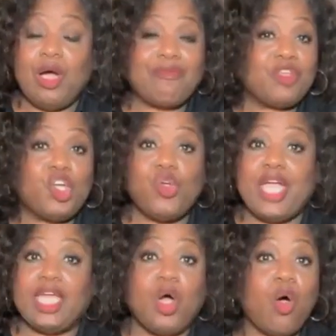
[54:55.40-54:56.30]
We don't have to
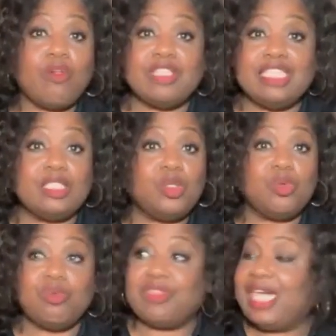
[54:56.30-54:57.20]
create all of
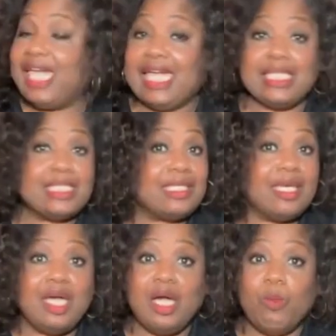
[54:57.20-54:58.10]
these little
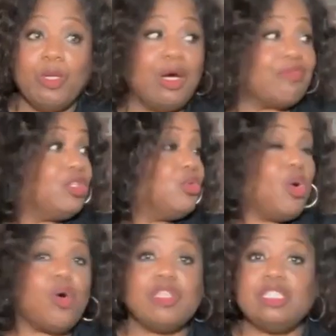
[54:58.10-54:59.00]
things. We don't have
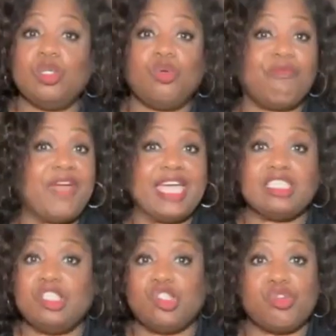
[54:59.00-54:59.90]
to do all these little
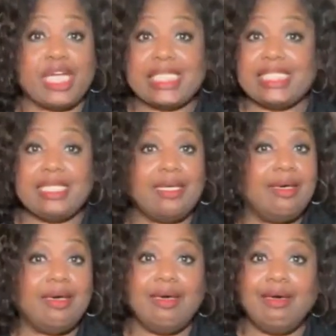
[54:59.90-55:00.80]
fancy tricks.